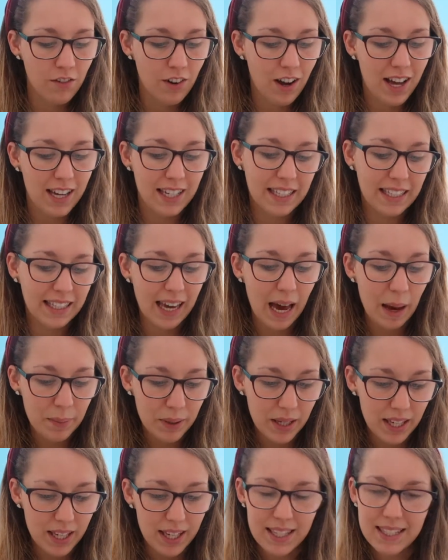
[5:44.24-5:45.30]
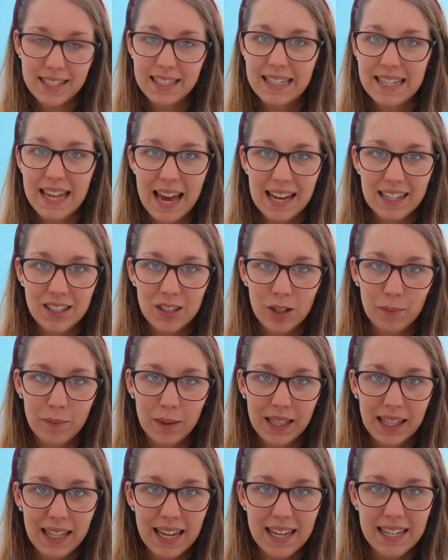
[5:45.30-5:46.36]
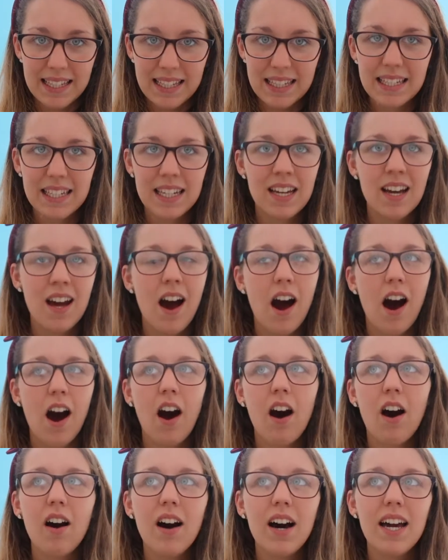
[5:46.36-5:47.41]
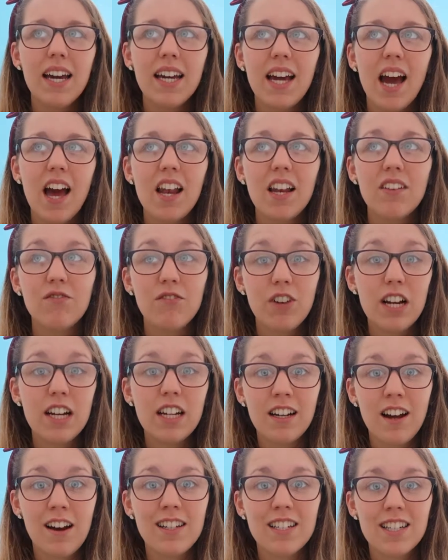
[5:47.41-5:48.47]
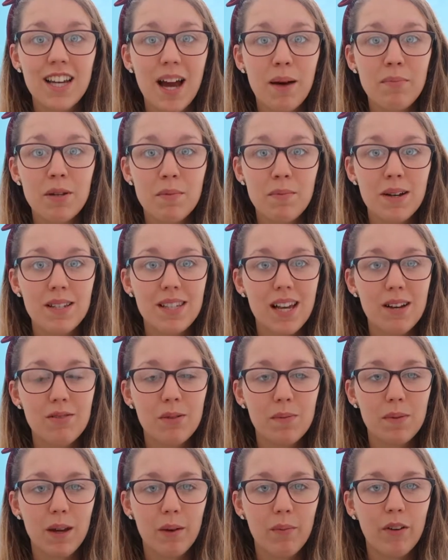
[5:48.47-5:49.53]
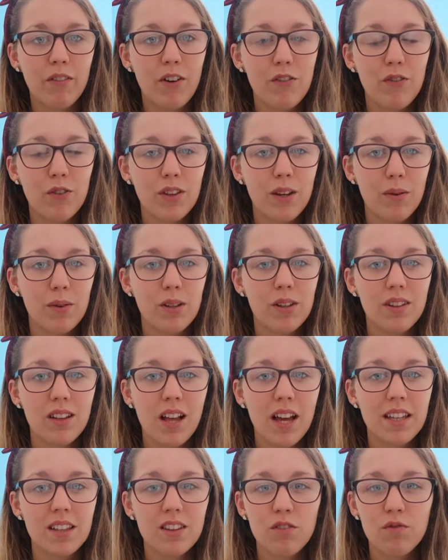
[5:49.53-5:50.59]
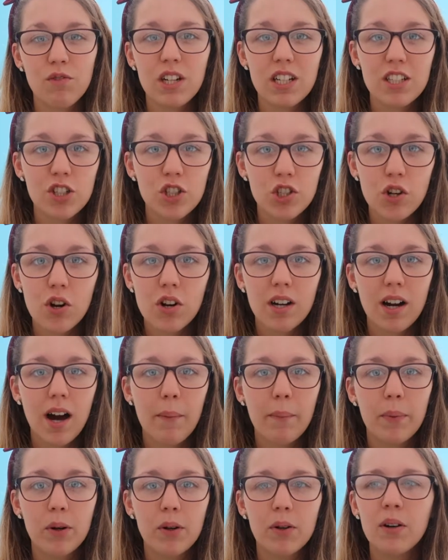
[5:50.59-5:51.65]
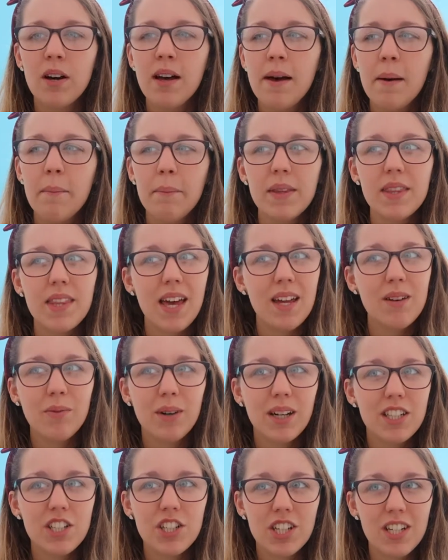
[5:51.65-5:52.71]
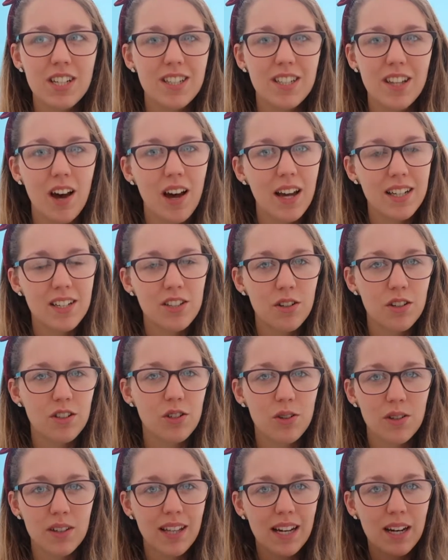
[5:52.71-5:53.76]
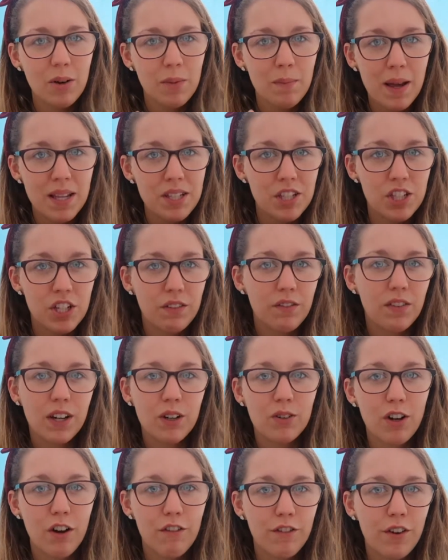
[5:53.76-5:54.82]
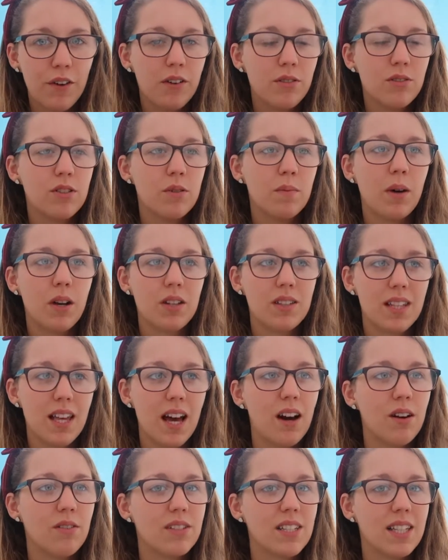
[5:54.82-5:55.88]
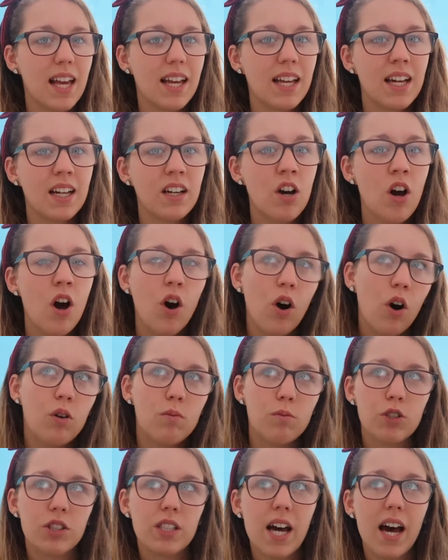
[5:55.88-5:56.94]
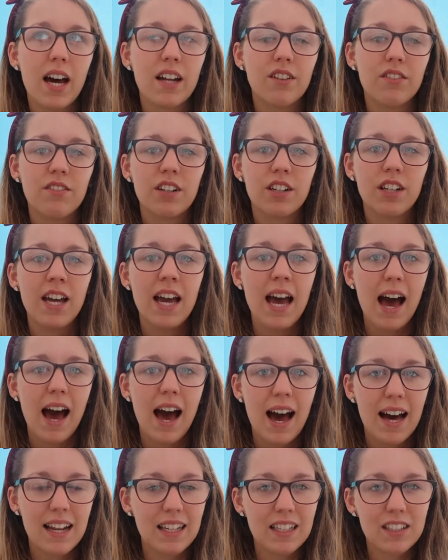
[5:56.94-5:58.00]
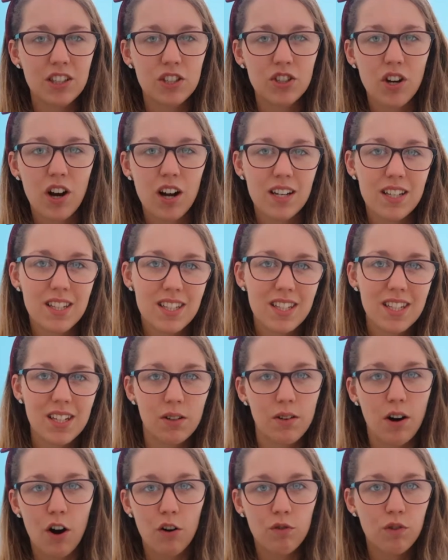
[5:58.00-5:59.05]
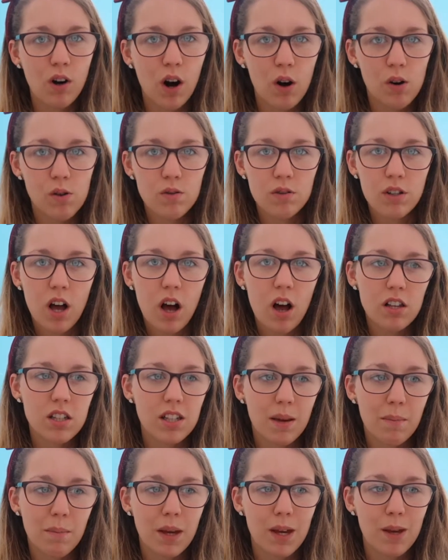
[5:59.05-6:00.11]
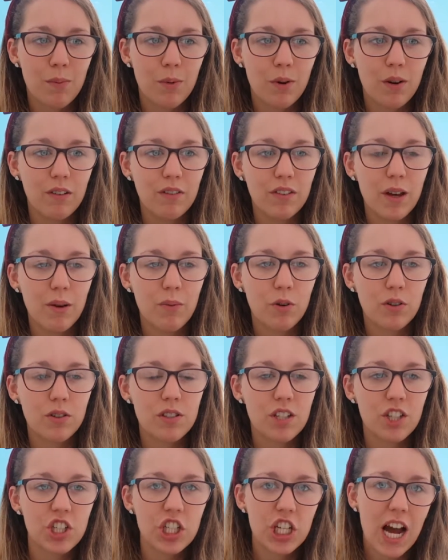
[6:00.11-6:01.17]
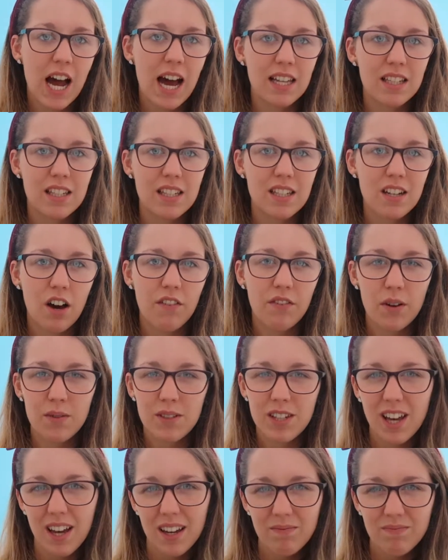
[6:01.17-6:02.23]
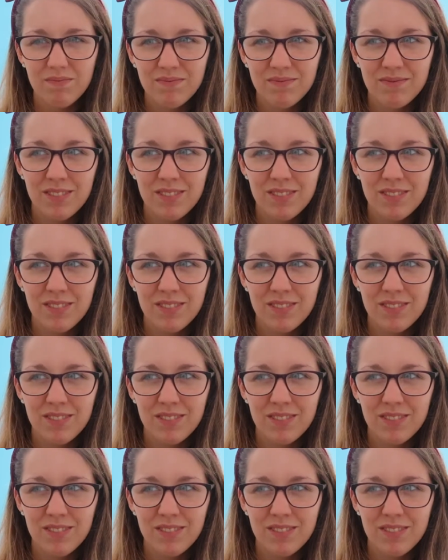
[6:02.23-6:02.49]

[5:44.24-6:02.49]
right Gabby is next on my list I really liked Gabby and Marcel to begin with. I thought they were like the really strong couple. But then when she started doing the little messaging thing on her phone to Marcel saying, oh, Montana and Alex are trying to steal our roles, asking people if they want to chat and stuff. I was like,